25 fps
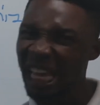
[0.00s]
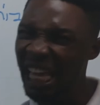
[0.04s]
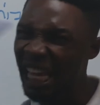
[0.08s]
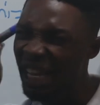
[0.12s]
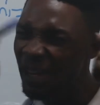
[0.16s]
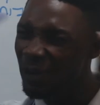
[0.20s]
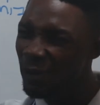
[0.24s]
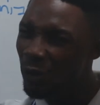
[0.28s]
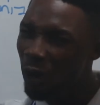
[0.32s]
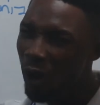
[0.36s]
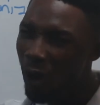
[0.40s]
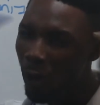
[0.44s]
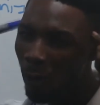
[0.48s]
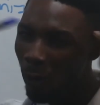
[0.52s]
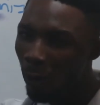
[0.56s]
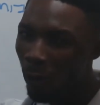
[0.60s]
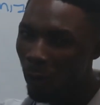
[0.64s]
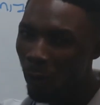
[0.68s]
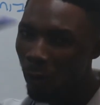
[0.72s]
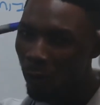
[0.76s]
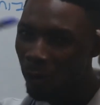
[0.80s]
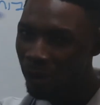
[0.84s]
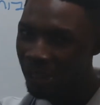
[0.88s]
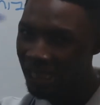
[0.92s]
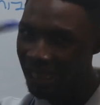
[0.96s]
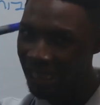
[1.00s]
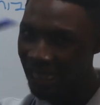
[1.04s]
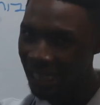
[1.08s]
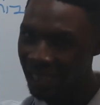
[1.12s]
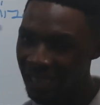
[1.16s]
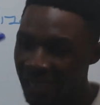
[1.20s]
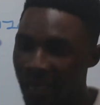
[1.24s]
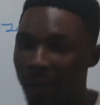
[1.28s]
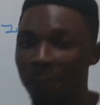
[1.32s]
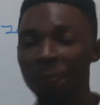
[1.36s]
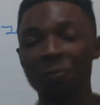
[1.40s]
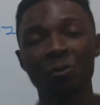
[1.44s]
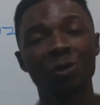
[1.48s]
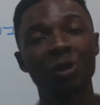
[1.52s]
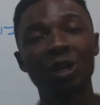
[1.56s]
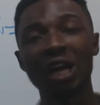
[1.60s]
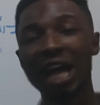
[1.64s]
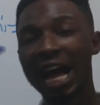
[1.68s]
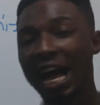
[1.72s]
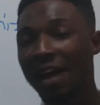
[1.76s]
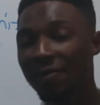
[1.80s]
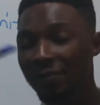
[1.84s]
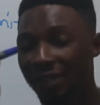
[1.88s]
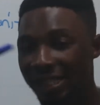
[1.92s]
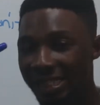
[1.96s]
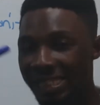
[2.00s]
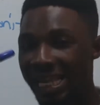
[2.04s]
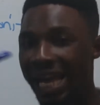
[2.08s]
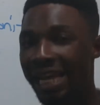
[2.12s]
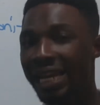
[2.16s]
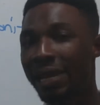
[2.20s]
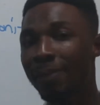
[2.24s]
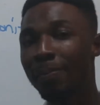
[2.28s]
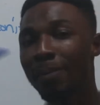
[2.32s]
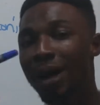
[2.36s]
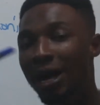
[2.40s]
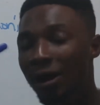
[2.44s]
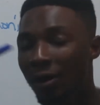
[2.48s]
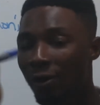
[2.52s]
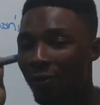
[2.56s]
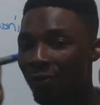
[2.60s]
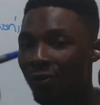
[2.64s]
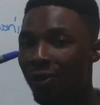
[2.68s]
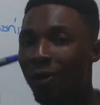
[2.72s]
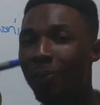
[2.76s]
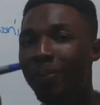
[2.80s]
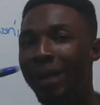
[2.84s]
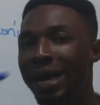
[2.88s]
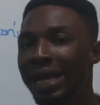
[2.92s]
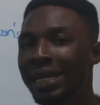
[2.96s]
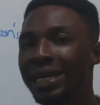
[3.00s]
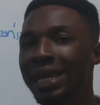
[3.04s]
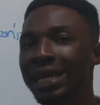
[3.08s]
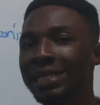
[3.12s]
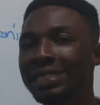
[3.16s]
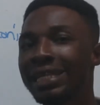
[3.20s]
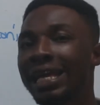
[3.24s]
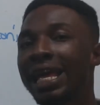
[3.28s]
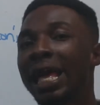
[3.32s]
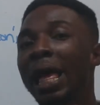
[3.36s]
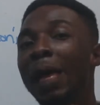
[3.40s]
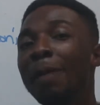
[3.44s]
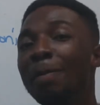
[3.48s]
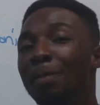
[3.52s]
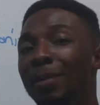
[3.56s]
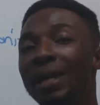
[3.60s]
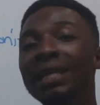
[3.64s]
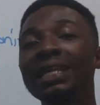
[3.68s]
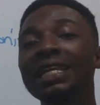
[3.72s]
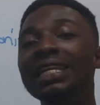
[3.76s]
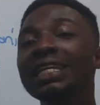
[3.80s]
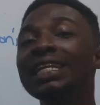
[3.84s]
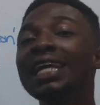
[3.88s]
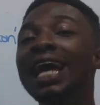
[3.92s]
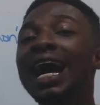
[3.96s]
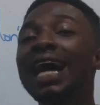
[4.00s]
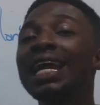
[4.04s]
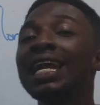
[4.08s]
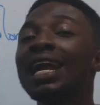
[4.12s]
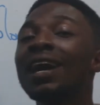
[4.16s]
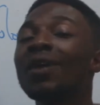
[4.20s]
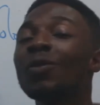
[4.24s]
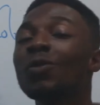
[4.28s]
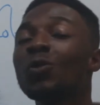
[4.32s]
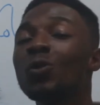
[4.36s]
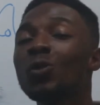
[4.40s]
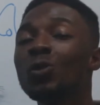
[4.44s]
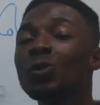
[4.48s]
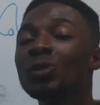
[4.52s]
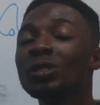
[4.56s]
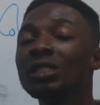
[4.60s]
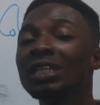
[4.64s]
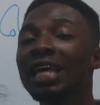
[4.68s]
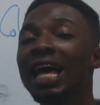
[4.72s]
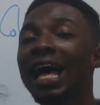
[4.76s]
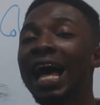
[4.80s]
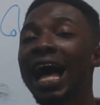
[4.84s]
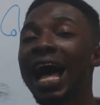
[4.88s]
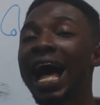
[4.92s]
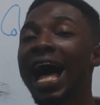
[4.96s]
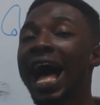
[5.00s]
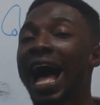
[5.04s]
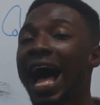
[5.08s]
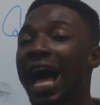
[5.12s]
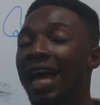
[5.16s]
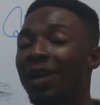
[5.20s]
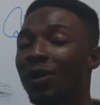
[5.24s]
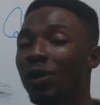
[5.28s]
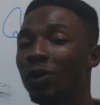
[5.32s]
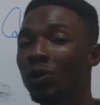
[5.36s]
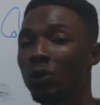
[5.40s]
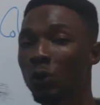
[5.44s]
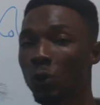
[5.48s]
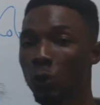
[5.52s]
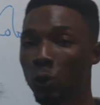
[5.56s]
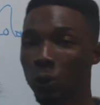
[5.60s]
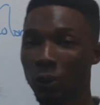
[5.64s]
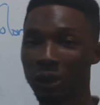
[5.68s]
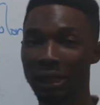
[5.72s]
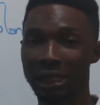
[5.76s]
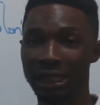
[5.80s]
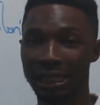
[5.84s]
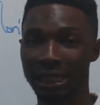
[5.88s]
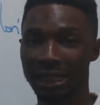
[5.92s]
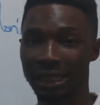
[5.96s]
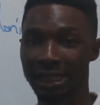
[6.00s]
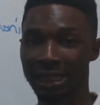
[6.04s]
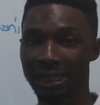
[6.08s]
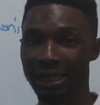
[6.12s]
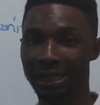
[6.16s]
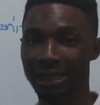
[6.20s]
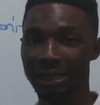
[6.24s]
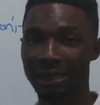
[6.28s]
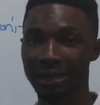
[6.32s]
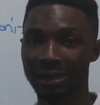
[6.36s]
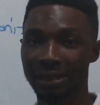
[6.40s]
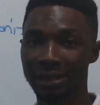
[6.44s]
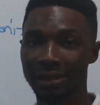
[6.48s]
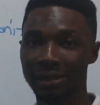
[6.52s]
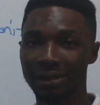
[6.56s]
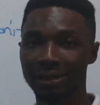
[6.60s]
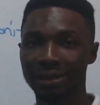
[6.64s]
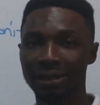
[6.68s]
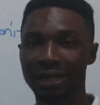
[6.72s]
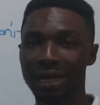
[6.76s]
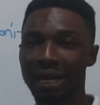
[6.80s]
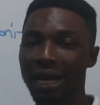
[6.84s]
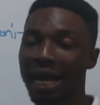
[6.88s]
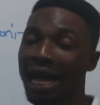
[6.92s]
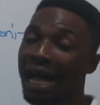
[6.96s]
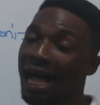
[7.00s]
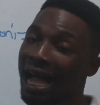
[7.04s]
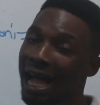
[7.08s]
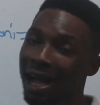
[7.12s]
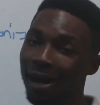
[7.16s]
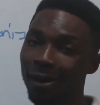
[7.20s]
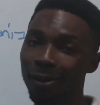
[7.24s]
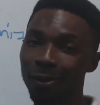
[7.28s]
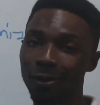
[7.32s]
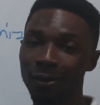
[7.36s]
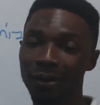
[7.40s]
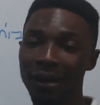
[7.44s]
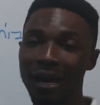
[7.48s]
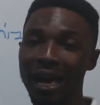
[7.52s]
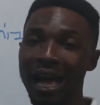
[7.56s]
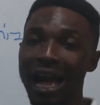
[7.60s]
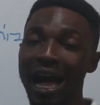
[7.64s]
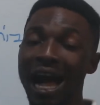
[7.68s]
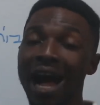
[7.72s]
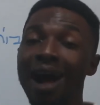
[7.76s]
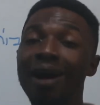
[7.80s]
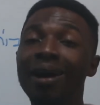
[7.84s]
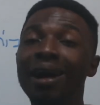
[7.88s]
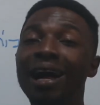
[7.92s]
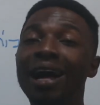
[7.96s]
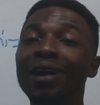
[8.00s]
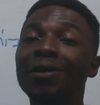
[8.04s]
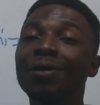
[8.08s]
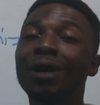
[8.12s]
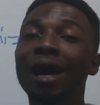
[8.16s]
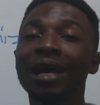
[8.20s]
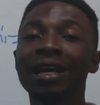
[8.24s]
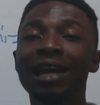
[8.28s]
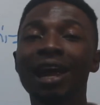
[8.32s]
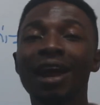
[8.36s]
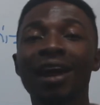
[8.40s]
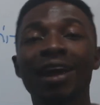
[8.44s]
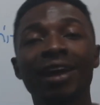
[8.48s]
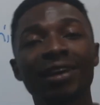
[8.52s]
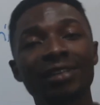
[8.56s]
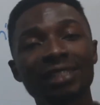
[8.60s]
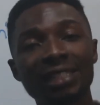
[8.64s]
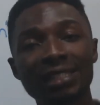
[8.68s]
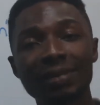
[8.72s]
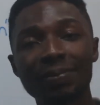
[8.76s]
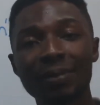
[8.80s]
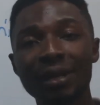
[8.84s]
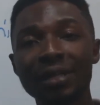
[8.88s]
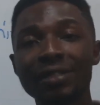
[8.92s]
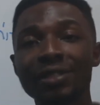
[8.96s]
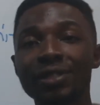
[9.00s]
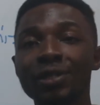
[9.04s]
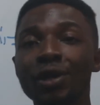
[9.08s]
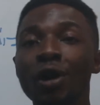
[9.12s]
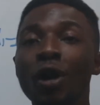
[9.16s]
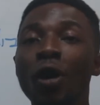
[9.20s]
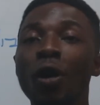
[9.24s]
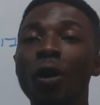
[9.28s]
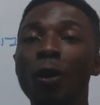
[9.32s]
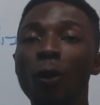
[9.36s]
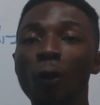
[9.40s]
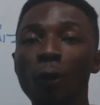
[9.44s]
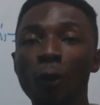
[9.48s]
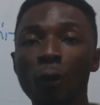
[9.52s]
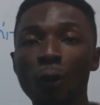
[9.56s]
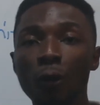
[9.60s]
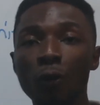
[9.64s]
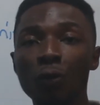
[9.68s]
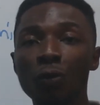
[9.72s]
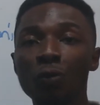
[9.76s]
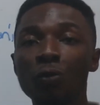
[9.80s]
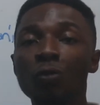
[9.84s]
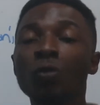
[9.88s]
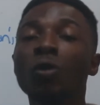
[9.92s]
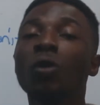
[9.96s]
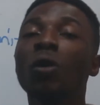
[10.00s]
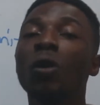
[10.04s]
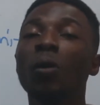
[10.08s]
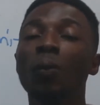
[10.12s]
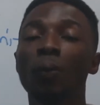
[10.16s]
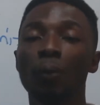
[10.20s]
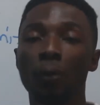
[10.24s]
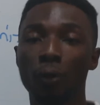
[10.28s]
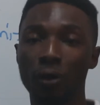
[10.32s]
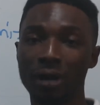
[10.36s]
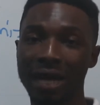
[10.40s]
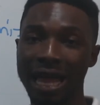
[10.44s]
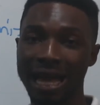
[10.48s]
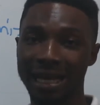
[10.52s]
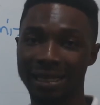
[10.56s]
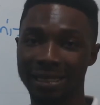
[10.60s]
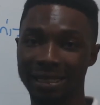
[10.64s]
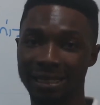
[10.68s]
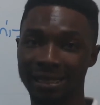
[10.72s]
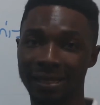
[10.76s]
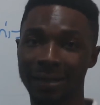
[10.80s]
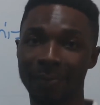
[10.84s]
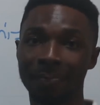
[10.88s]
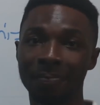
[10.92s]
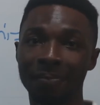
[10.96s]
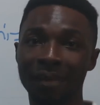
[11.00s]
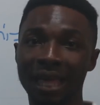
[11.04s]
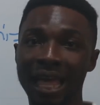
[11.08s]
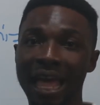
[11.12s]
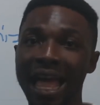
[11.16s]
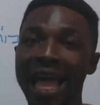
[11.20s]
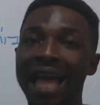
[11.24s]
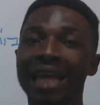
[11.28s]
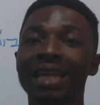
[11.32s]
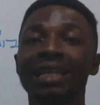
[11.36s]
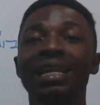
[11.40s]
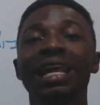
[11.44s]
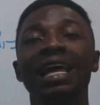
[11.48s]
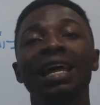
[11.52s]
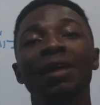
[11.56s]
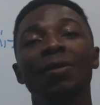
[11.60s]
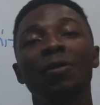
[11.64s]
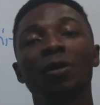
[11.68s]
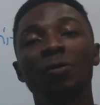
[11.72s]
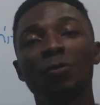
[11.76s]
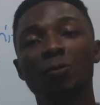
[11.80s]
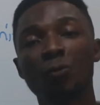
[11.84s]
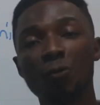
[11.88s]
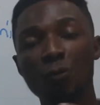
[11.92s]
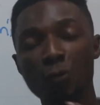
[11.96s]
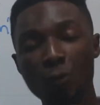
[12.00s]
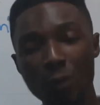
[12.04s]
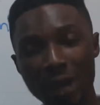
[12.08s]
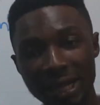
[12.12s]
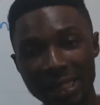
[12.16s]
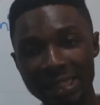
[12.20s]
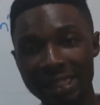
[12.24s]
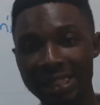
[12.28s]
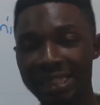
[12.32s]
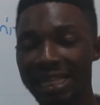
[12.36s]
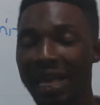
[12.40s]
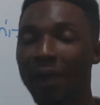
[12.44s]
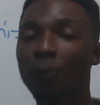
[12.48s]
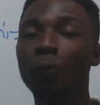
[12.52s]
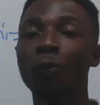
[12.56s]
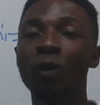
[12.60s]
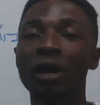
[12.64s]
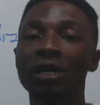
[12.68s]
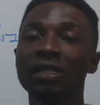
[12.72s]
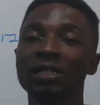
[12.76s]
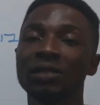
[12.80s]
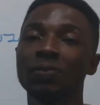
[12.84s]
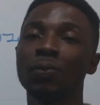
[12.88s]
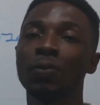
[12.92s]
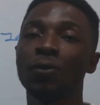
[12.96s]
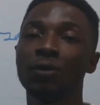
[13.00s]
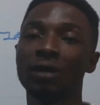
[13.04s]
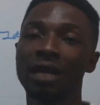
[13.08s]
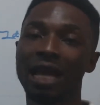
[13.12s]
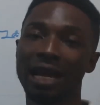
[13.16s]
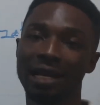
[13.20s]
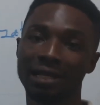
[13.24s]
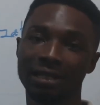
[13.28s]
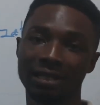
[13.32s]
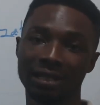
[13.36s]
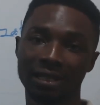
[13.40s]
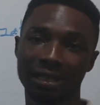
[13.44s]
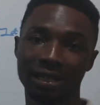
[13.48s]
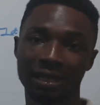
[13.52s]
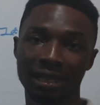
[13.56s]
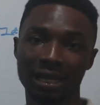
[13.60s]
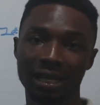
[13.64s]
in your conscience, you have it at the back of your mind that made in Ghana goods are not good. How? How can you underestimate your own products and rate someone's products?